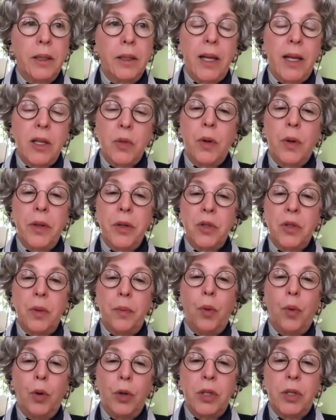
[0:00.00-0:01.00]
and that's where the
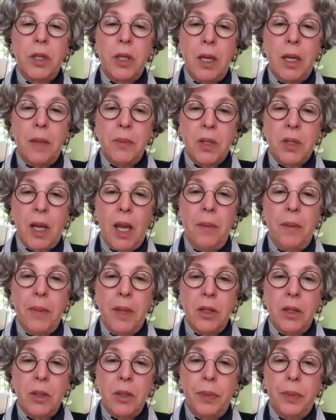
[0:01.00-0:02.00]
support teams came
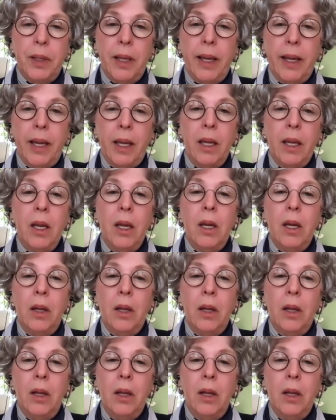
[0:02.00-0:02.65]
into play,